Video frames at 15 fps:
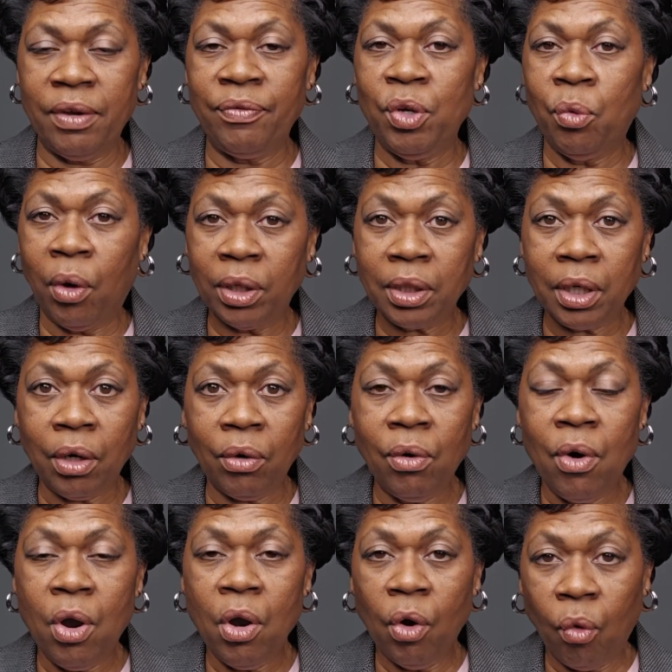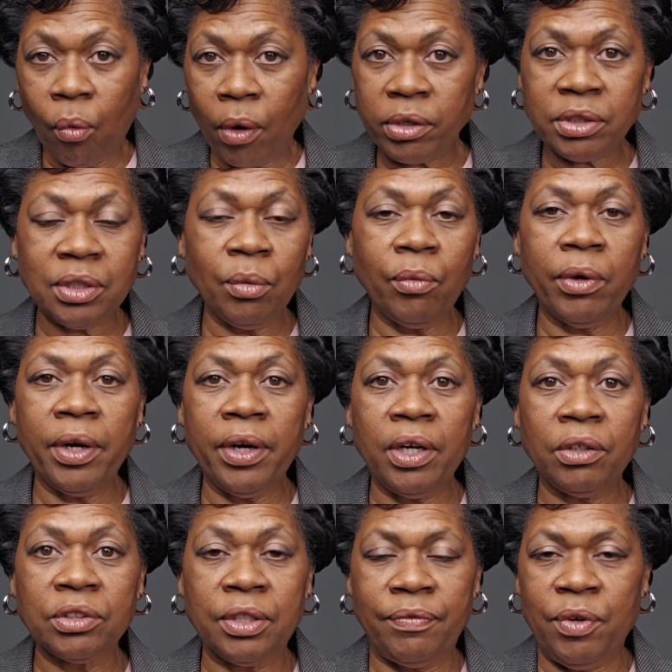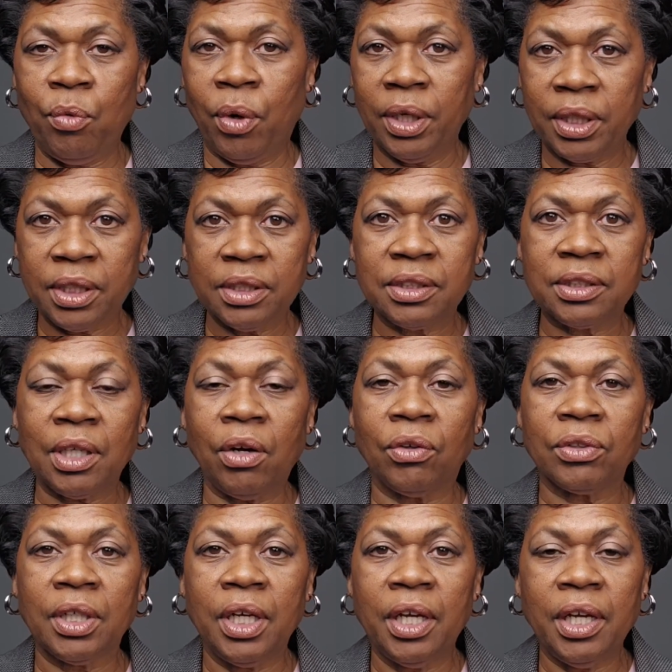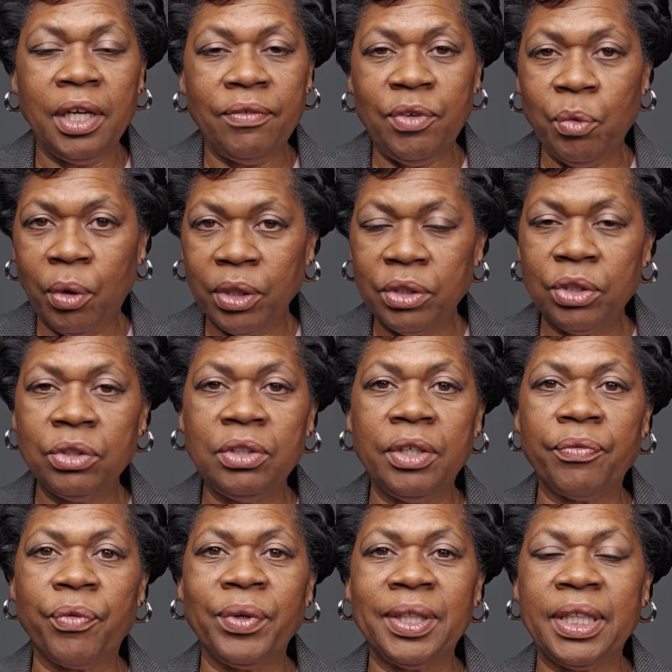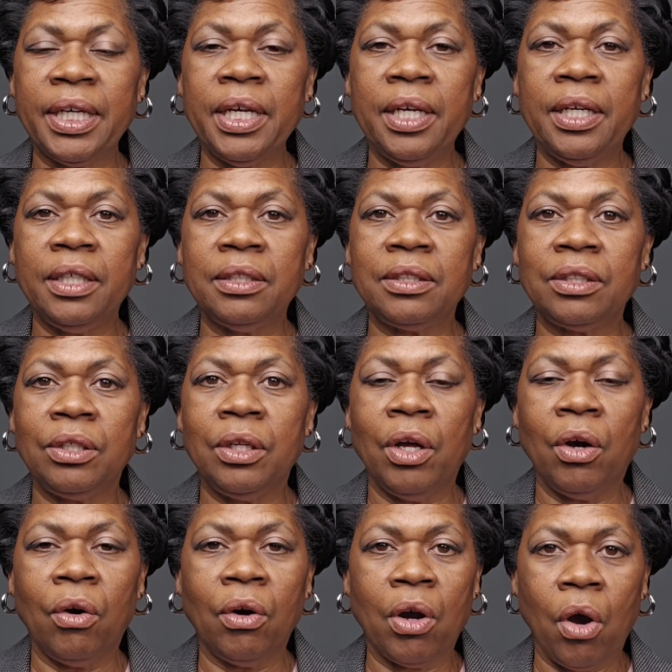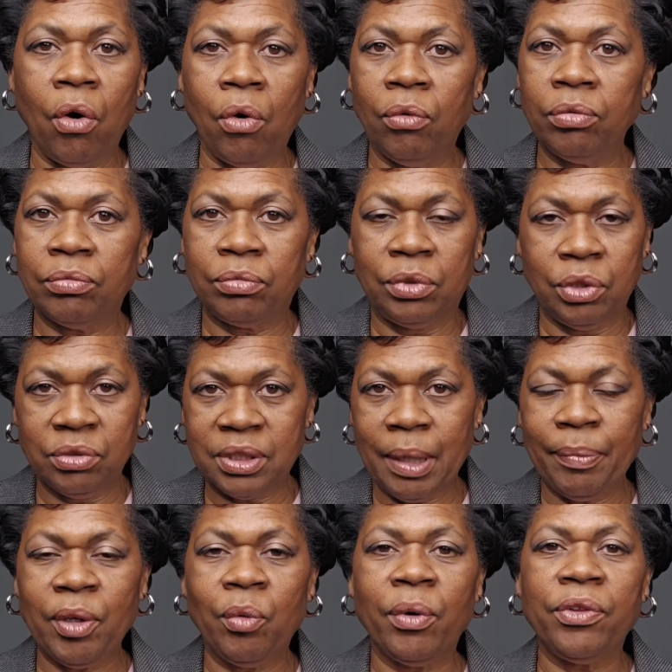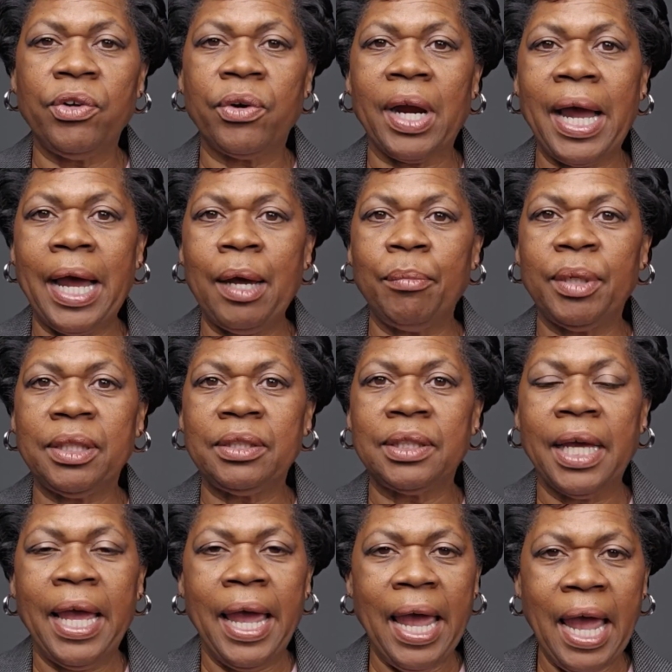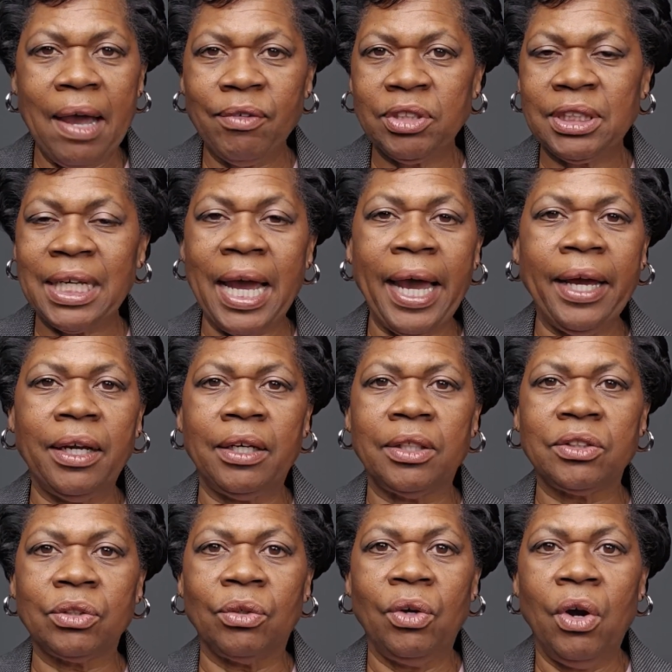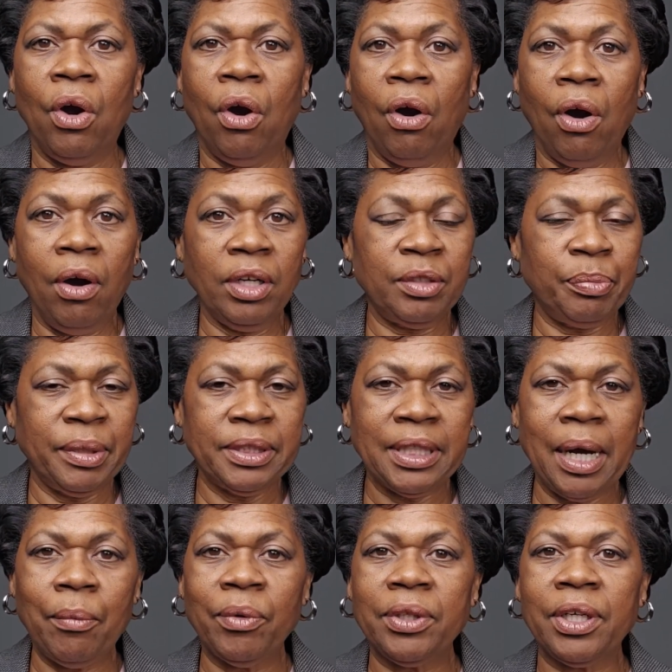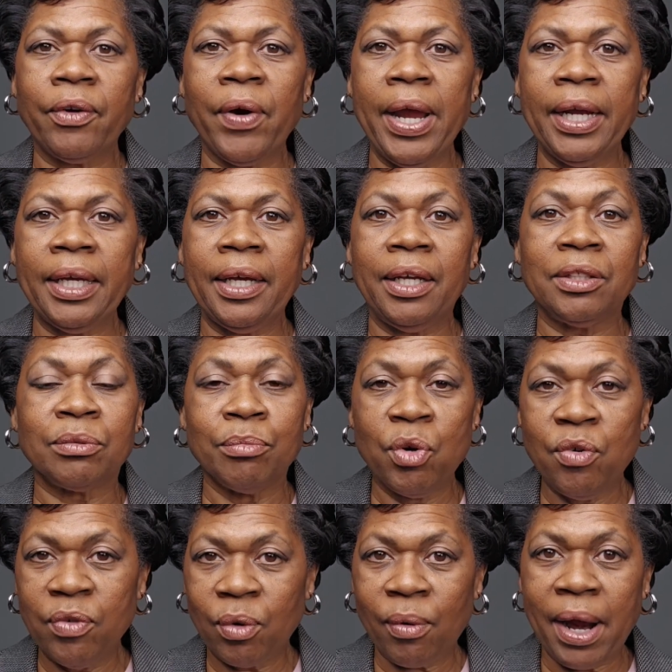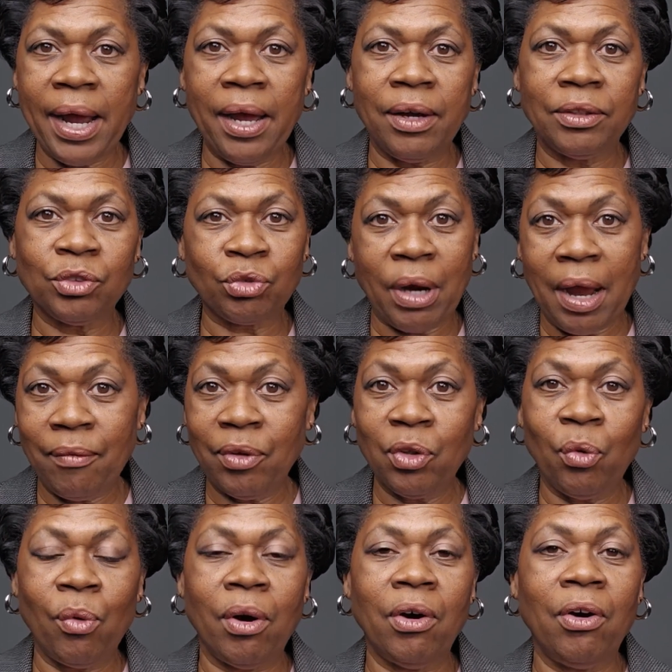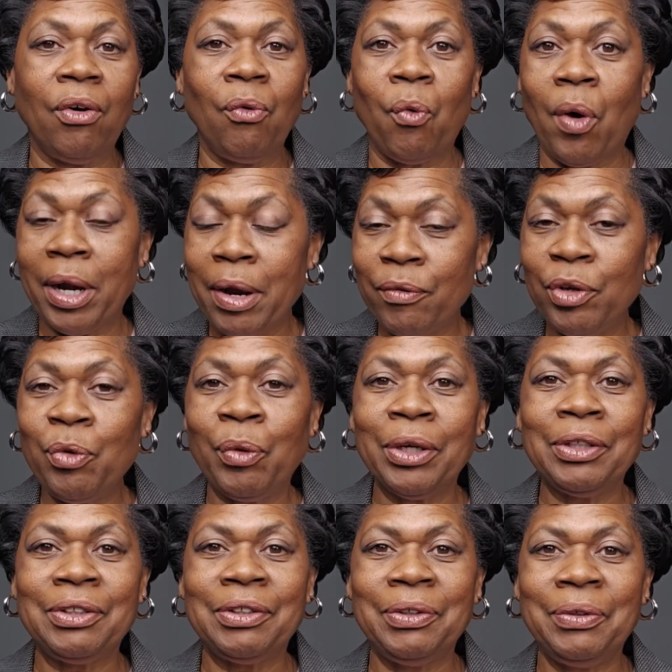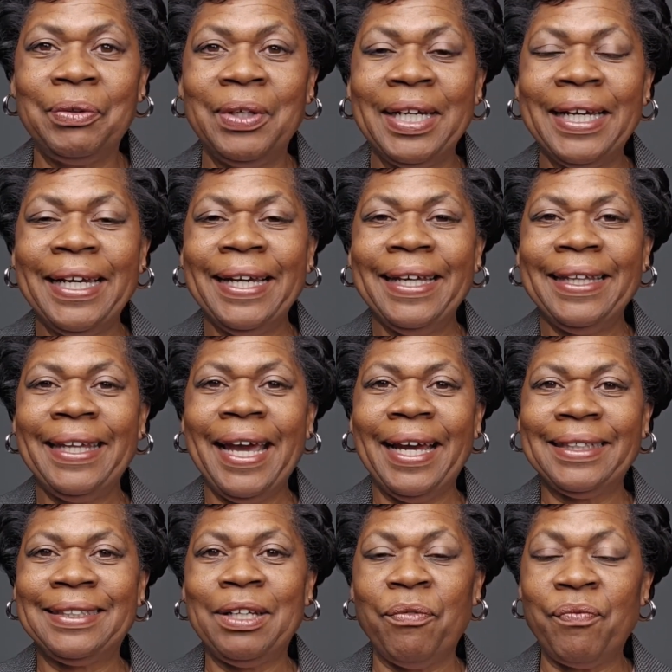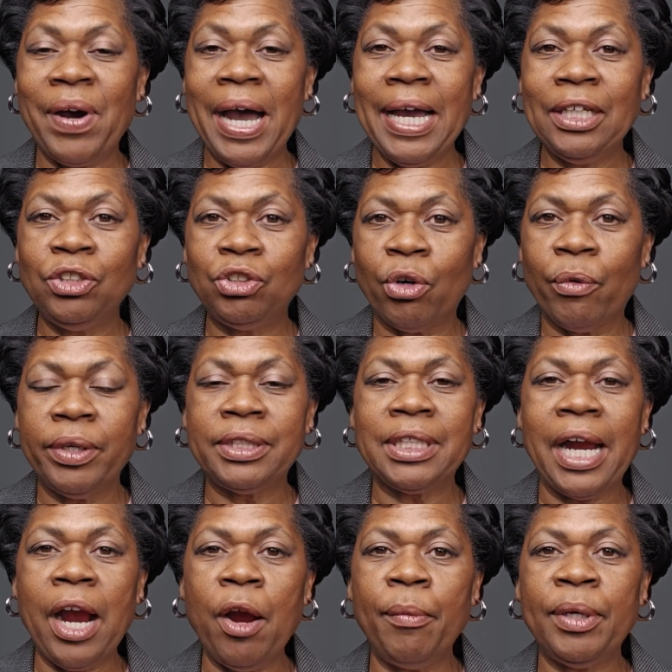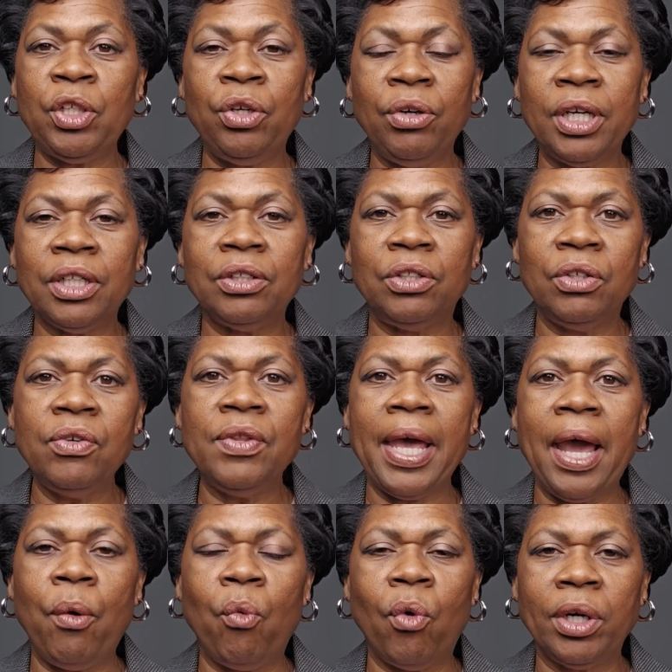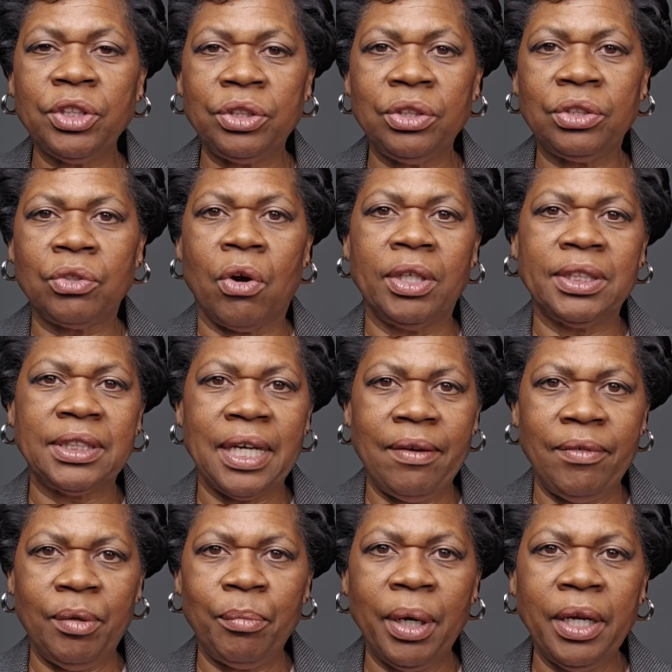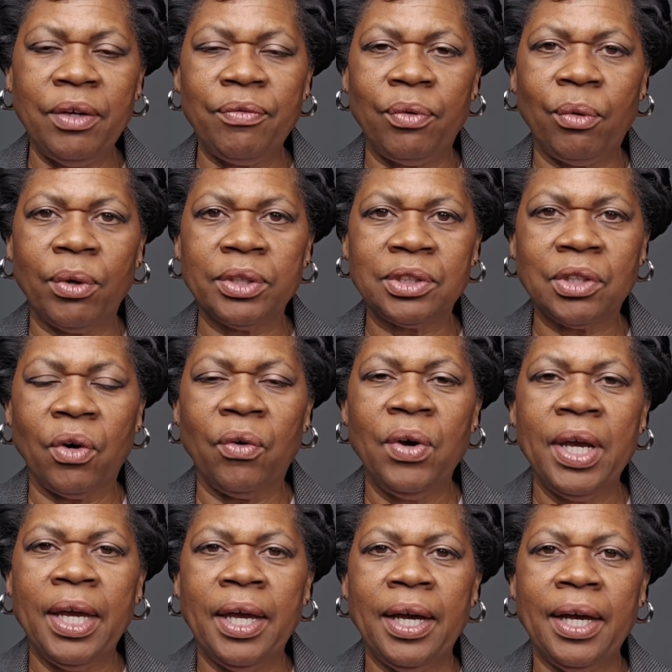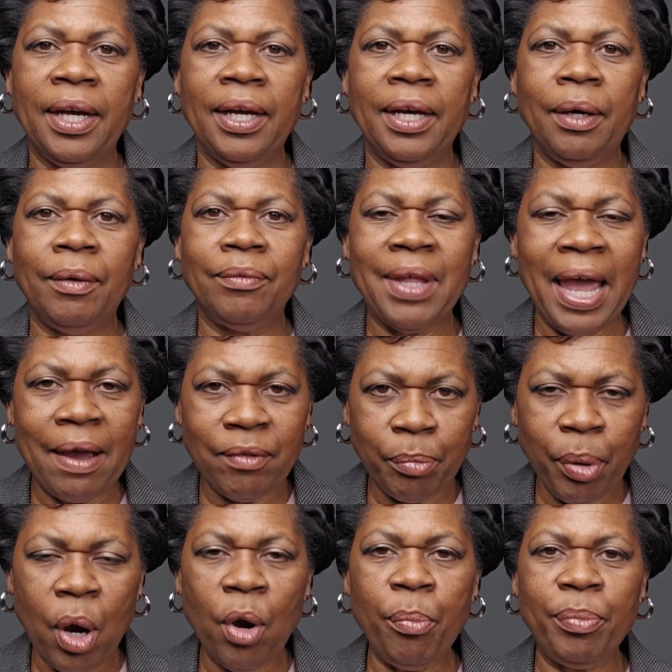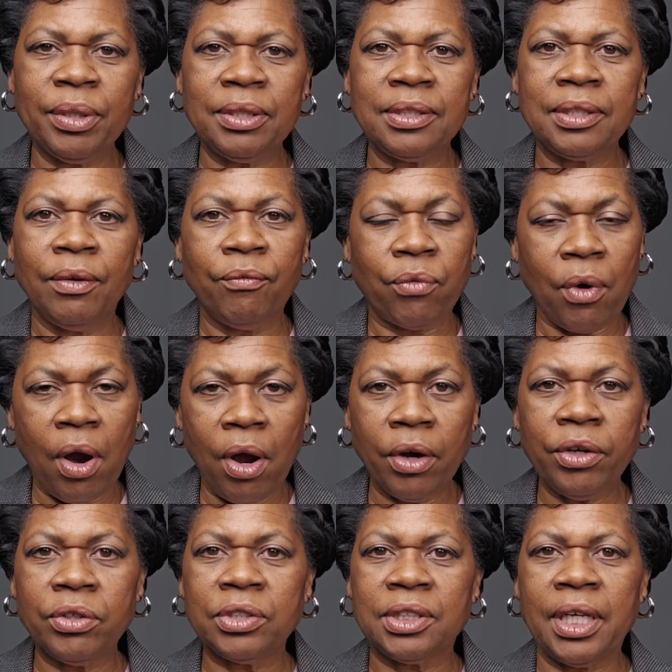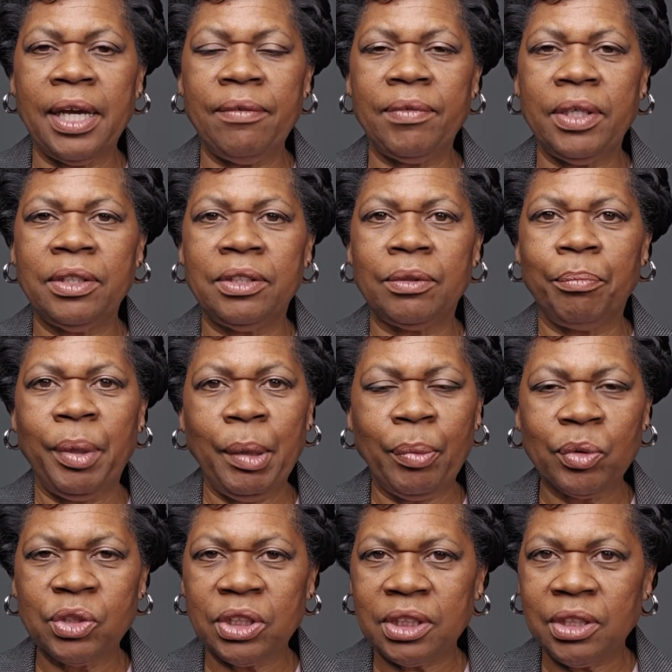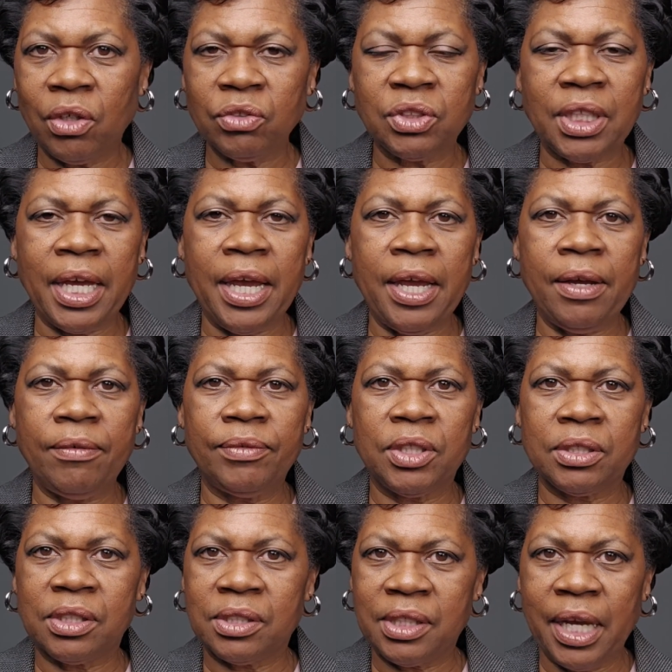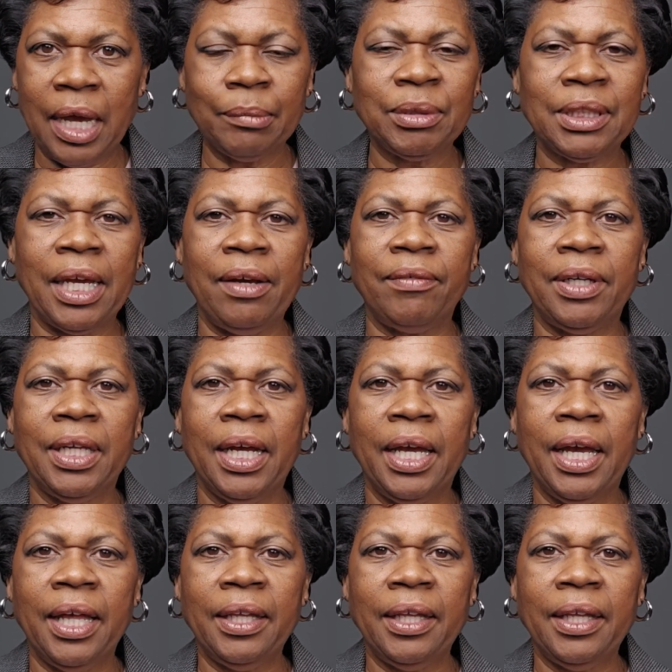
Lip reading: If you want to go work somewhere else, if you want to consult, if you want to do different things, go do something with your hobbies, have a side hustle, or spend time with the grandkids, move around, travel the world, whatever you want to do that defines your retirement, you can do that once you start saving money for it. So have a purpose for all your savings. People just don't save just to say I'm saving.